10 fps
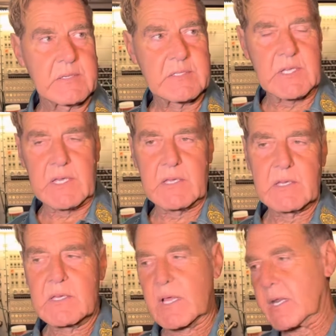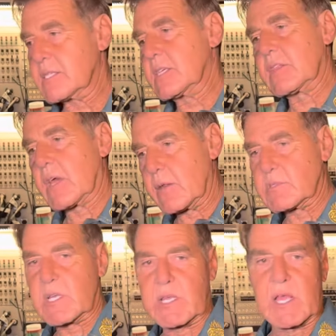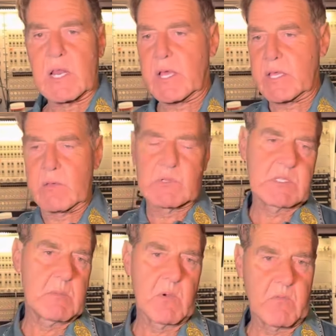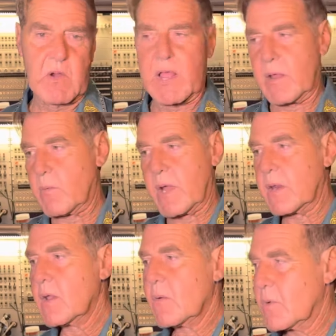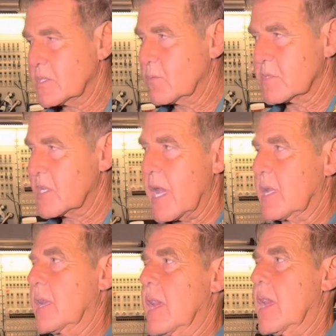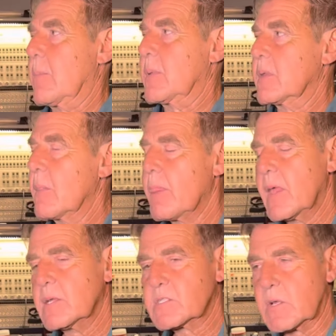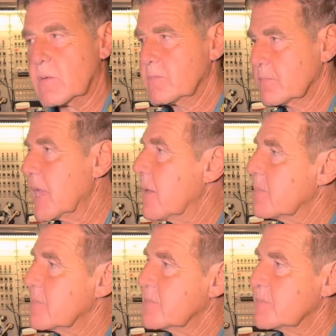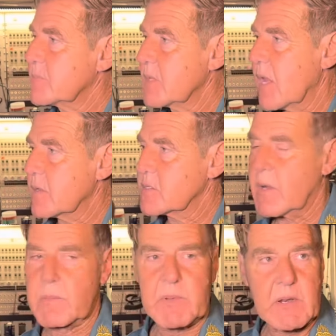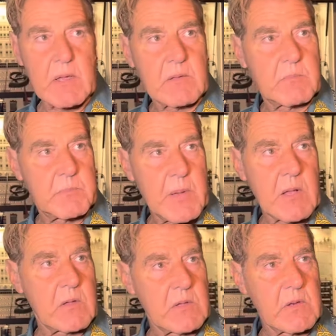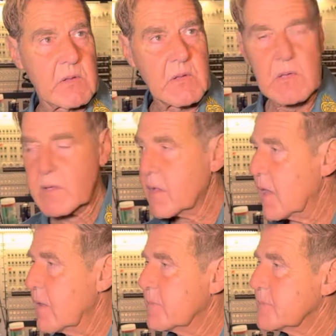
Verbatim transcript: See, unless he thought he was going to get lucky with some overhand run, which was not going to happen. George, so, yeah. Oh, I'm sorry. No, it's all right. But uh, no, no, go, go ahead. Uh -huh.